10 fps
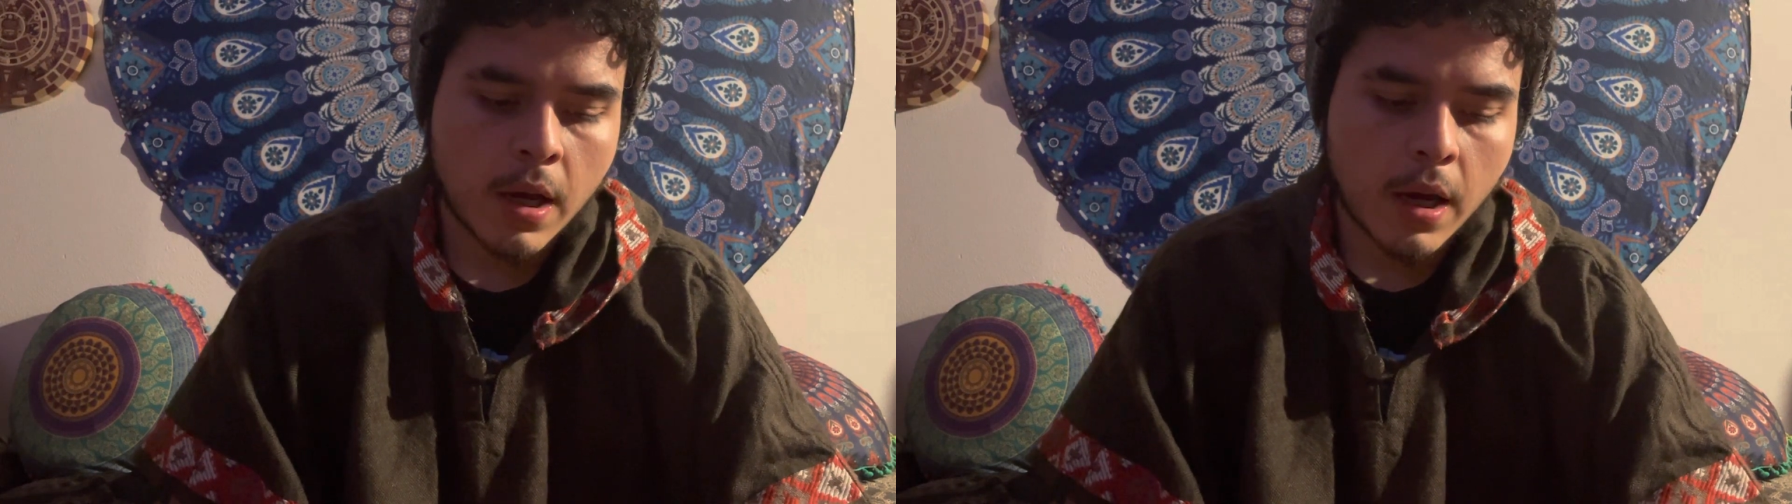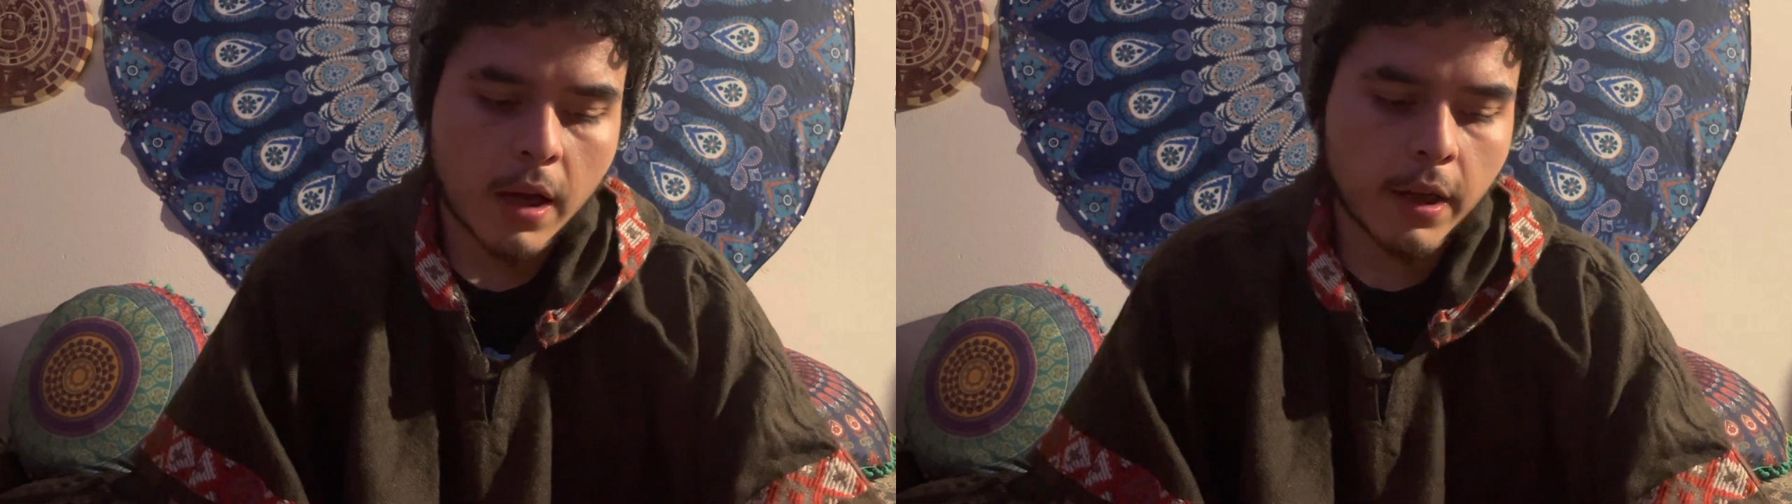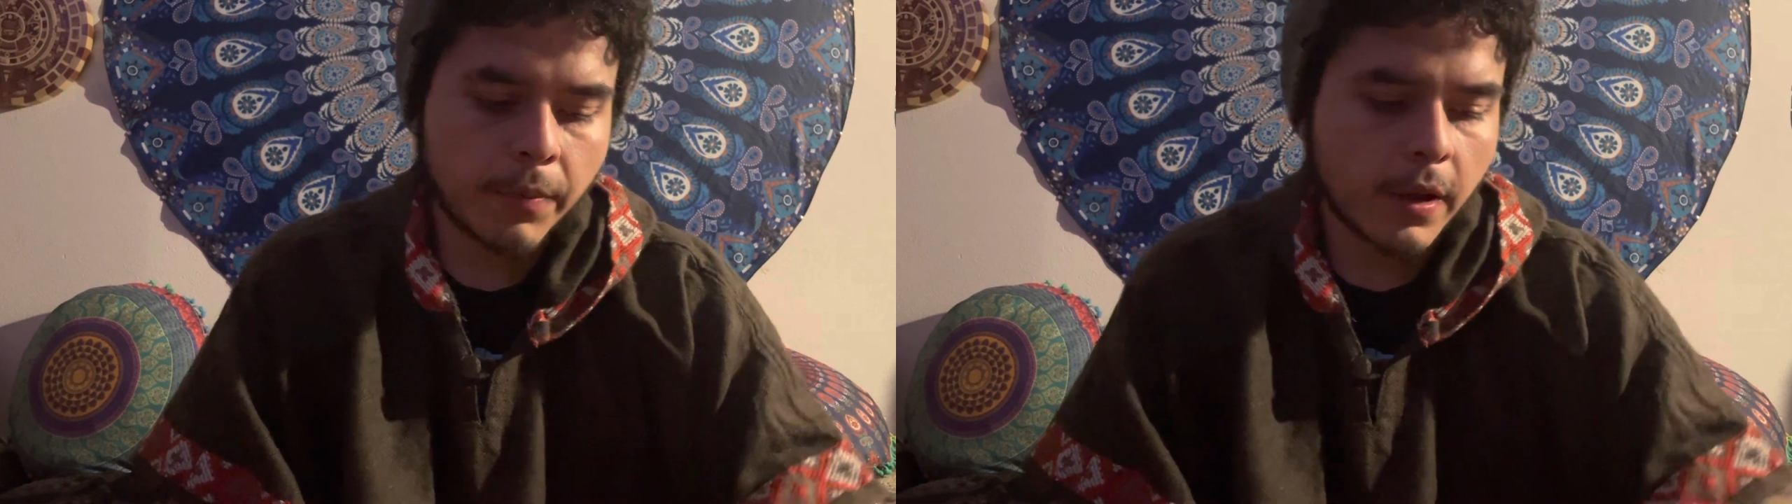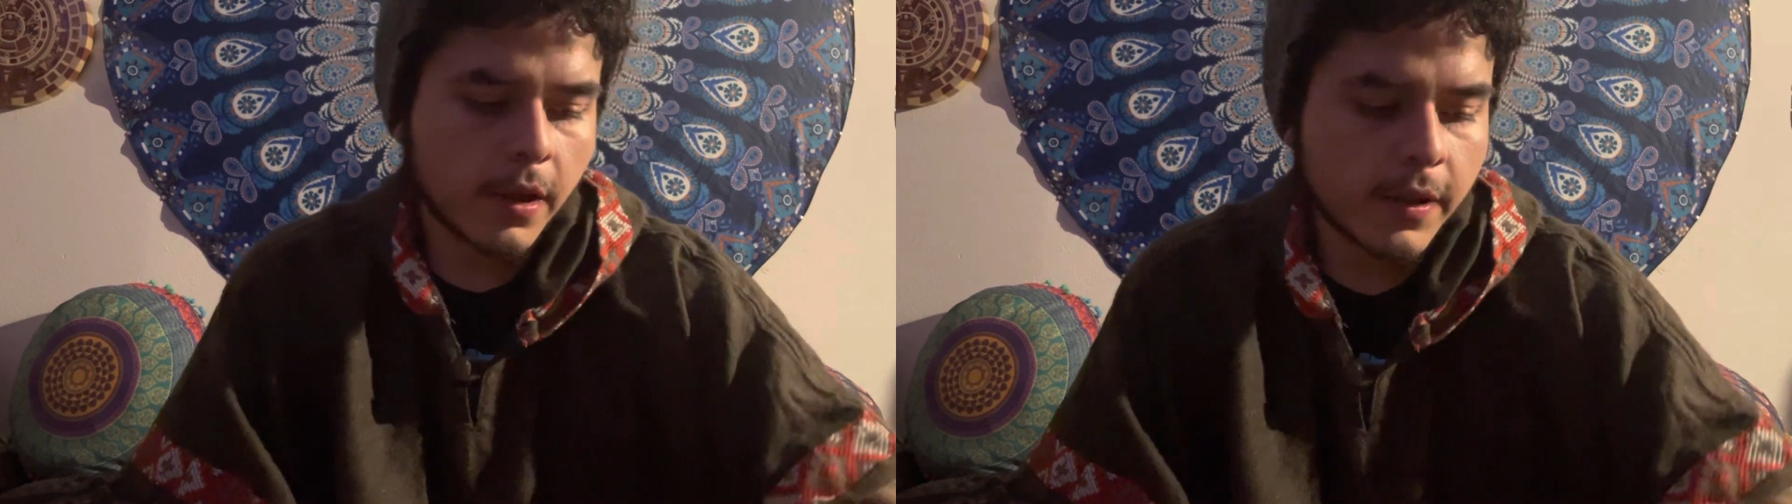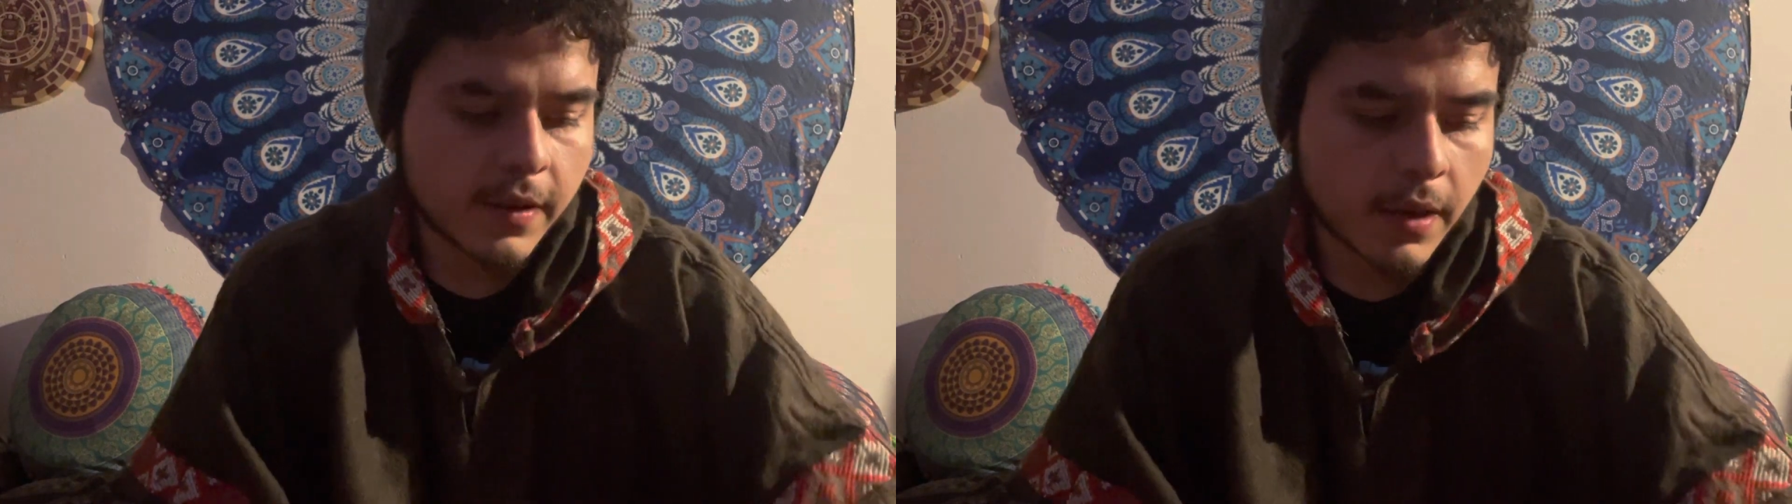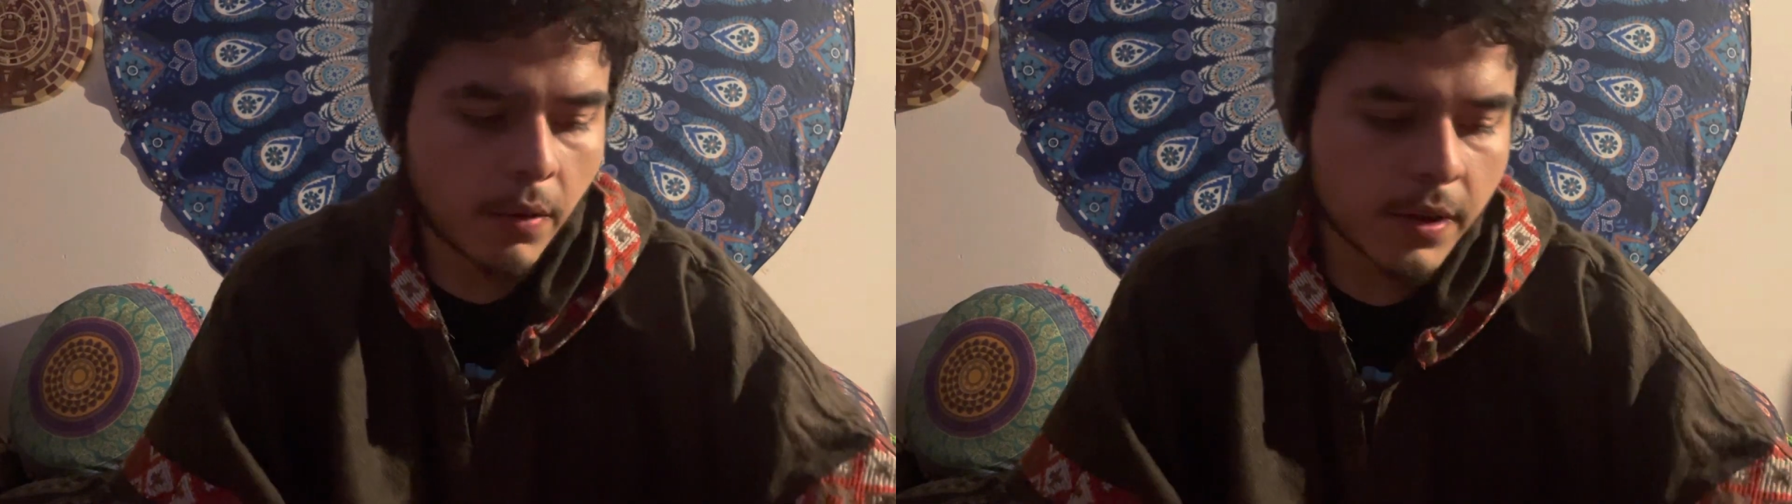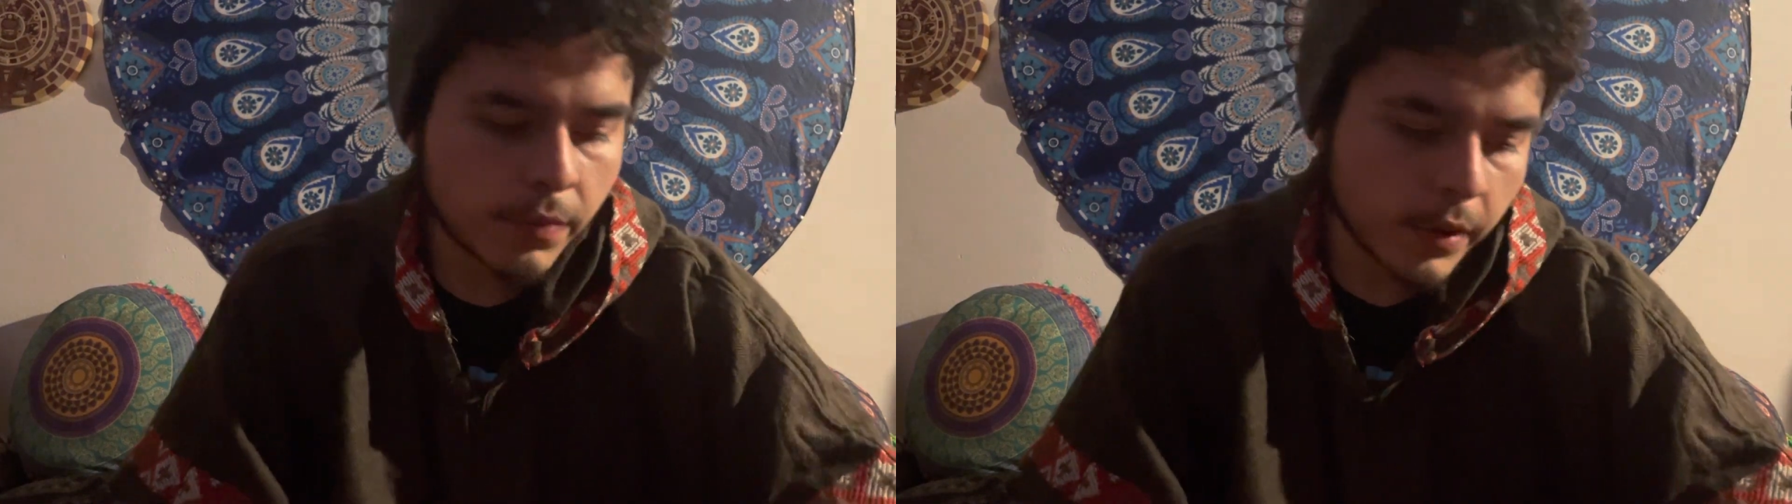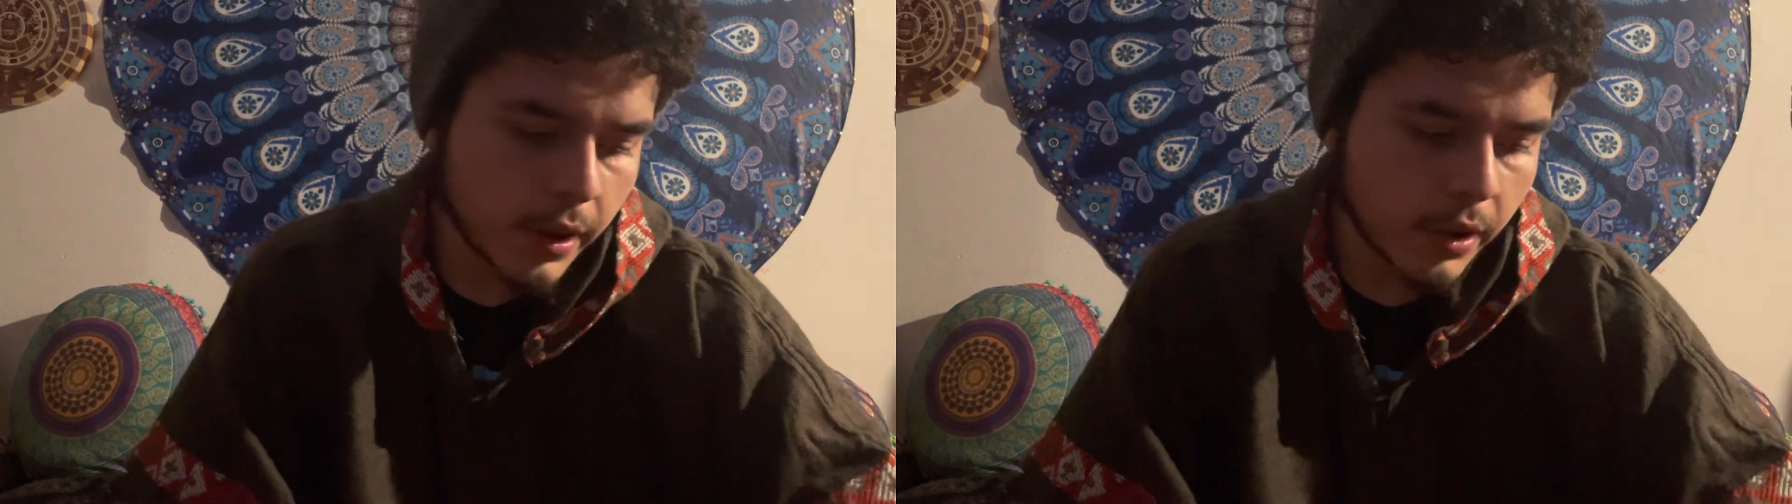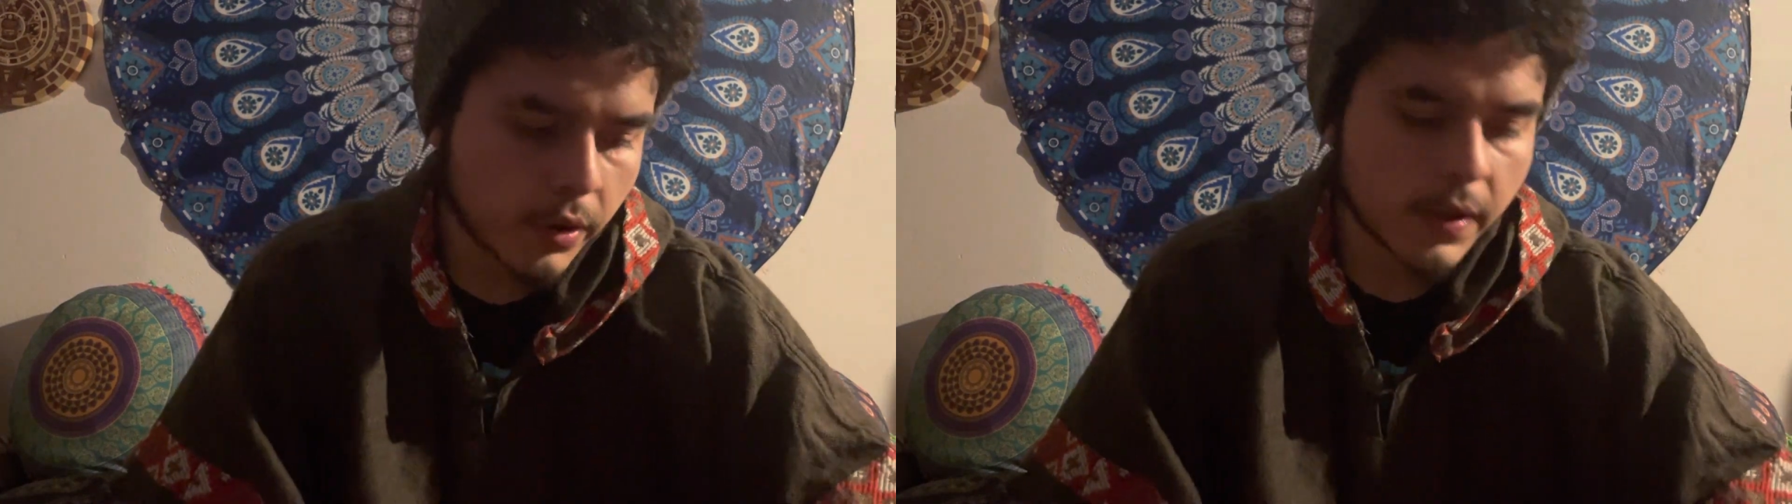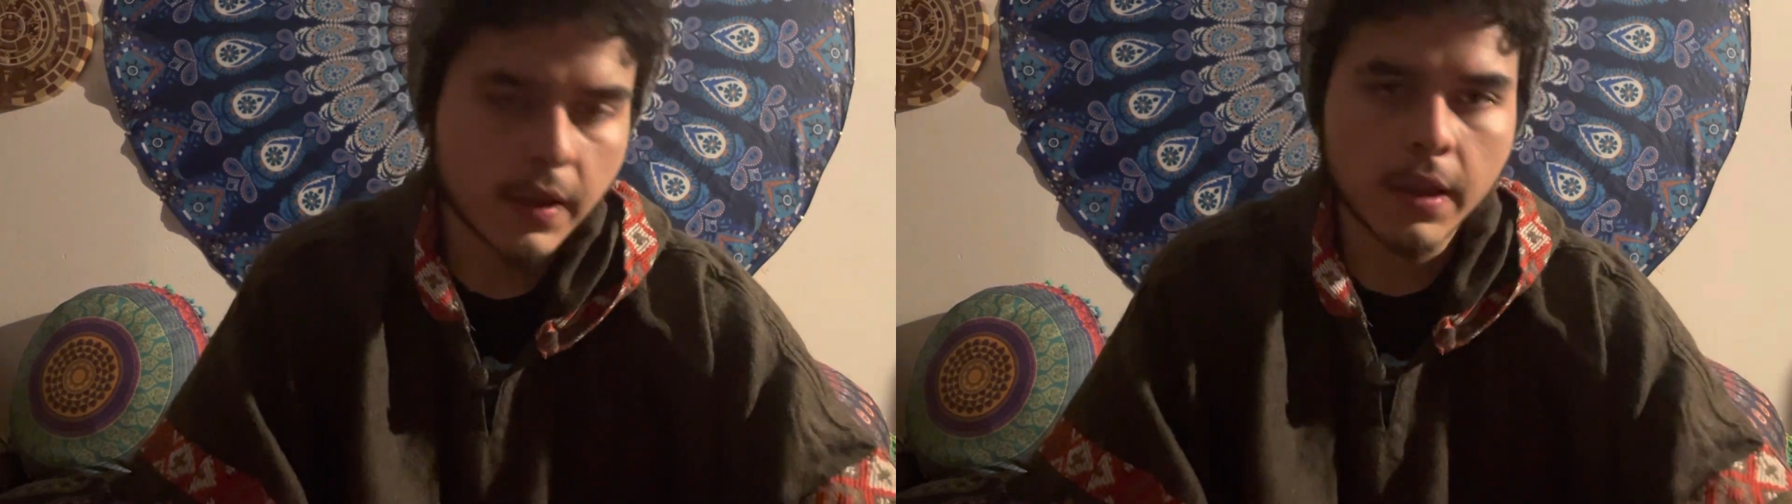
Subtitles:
I'm gonna be honest, I wasn't really interested